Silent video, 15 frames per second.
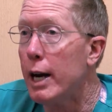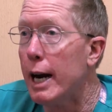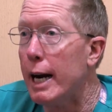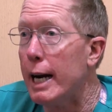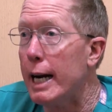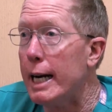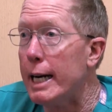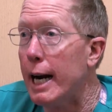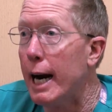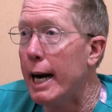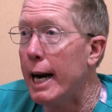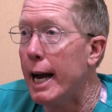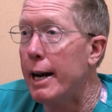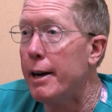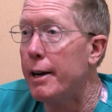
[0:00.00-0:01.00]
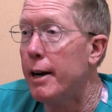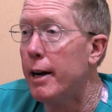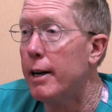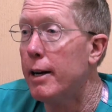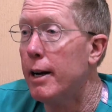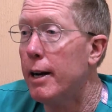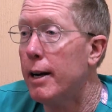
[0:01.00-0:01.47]
I had an
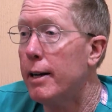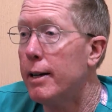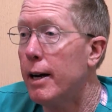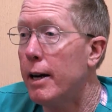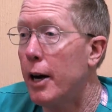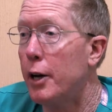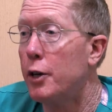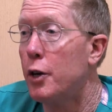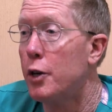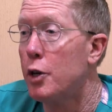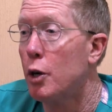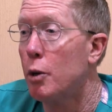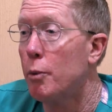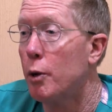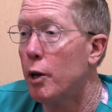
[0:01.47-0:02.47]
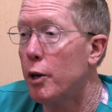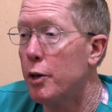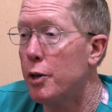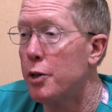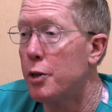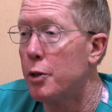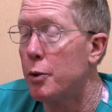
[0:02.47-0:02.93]
uncontrollable
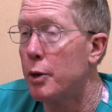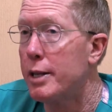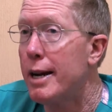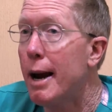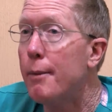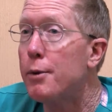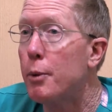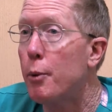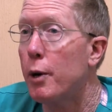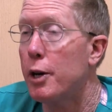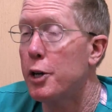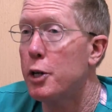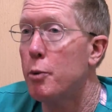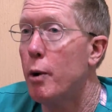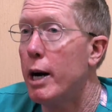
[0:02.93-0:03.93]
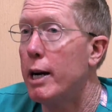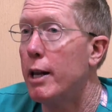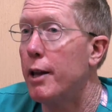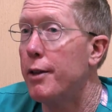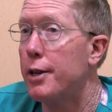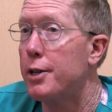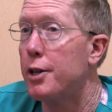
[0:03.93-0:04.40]
urge to attempt to put a smile
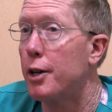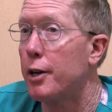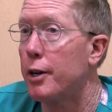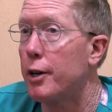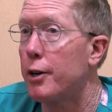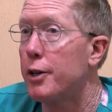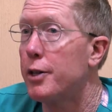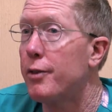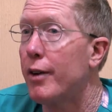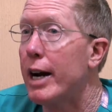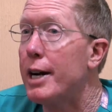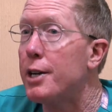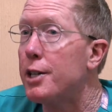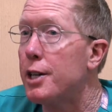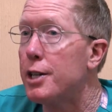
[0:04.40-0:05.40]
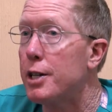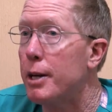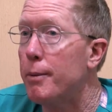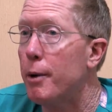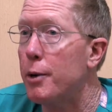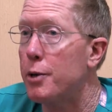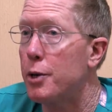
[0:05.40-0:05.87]
on this little girl's face because the
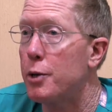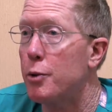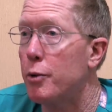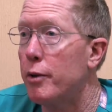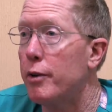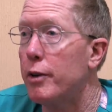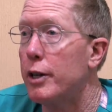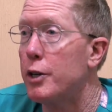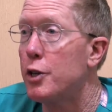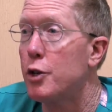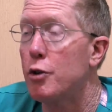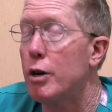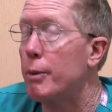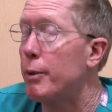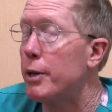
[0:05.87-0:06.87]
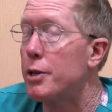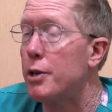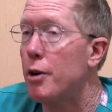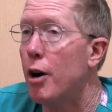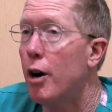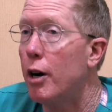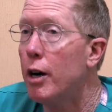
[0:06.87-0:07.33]
emotions were extremely
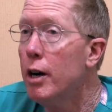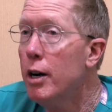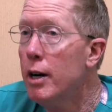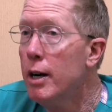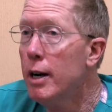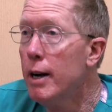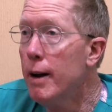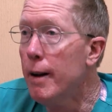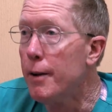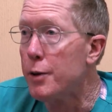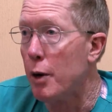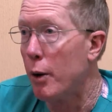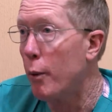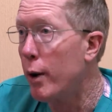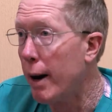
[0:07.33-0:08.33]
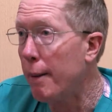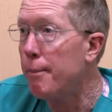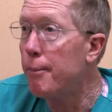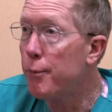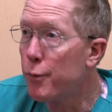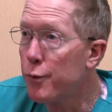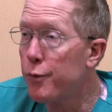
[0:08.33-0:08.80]
strong. So I went
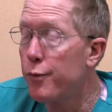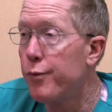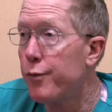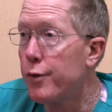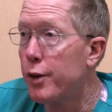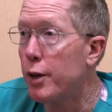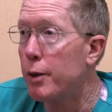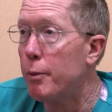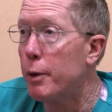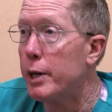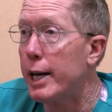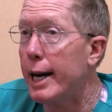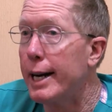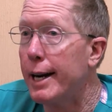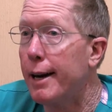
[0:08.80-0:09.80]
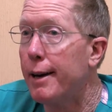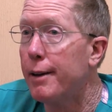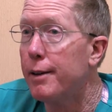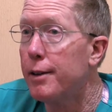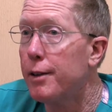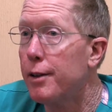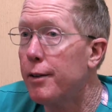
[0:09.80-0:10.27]
up to the
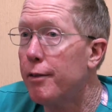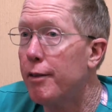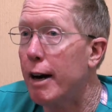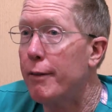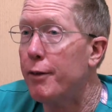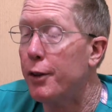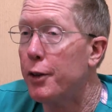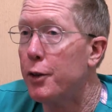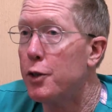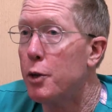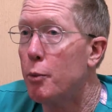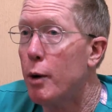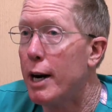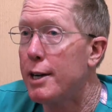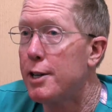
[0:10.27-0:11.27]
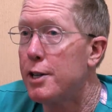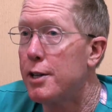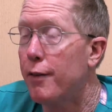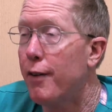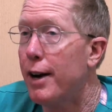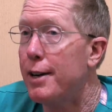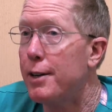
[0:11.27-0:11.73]
bodega, rifled through some boxes
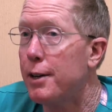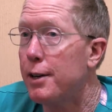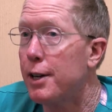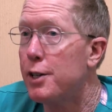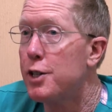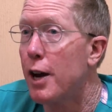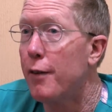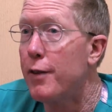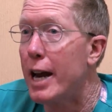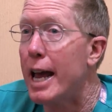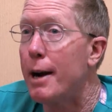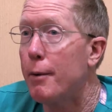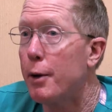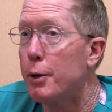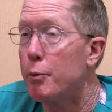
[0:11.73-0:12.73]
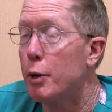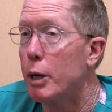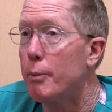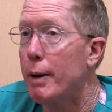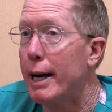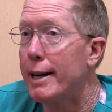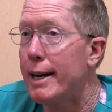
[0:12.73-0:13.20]
to find a stuffed animal to
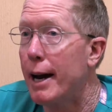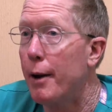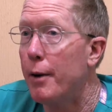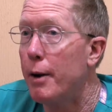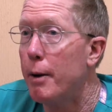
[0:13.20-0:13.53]
bring back down.